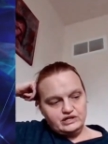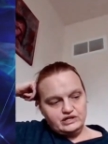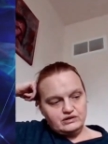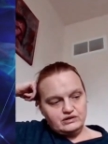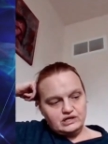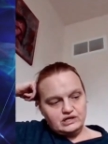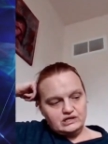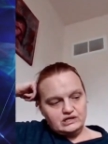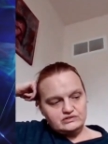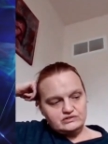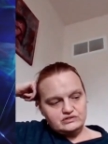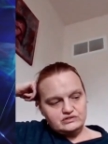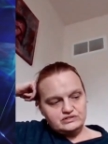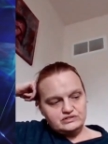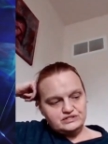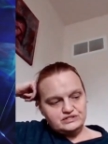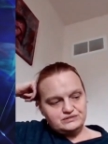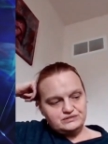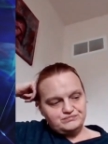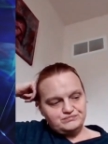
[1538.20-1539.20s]
here in
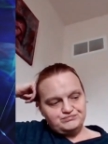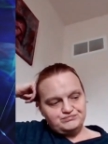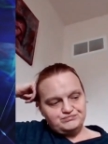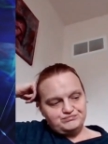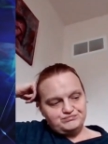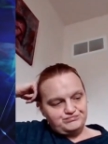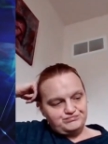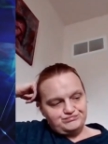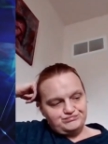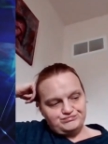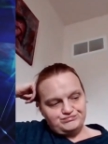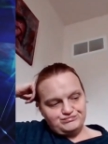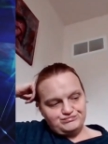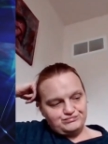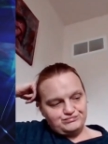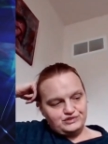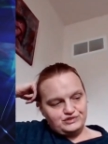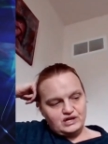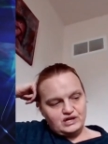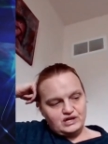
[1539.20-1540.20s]
Kansas,
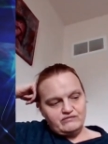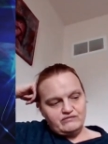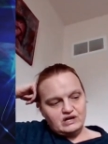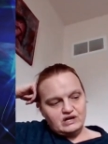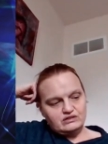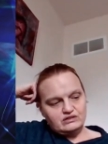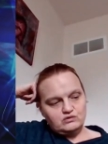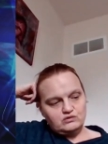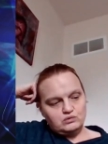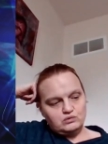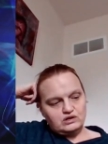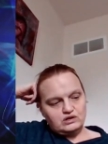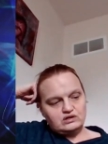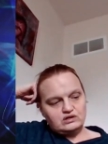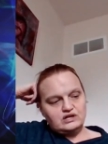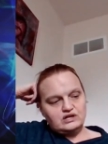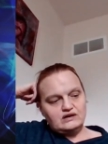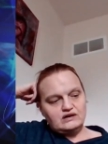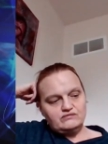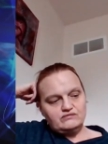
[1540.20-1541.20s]
they've got their
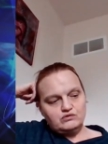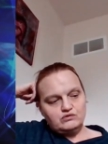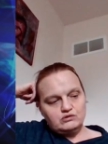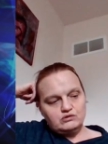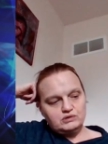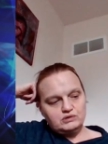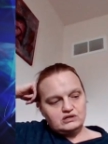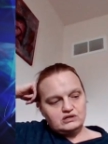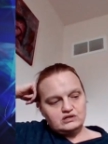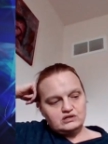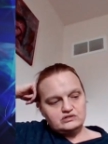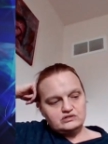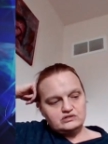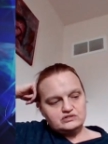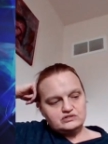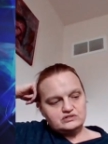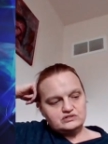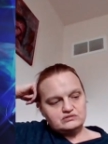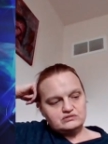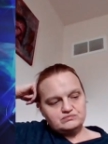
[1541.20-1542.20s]
work cut out for them
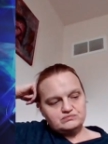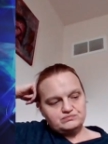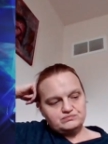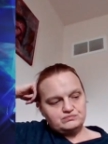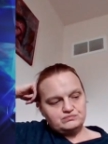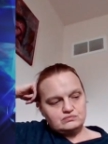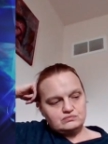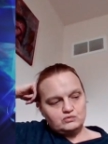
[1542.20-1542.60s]
because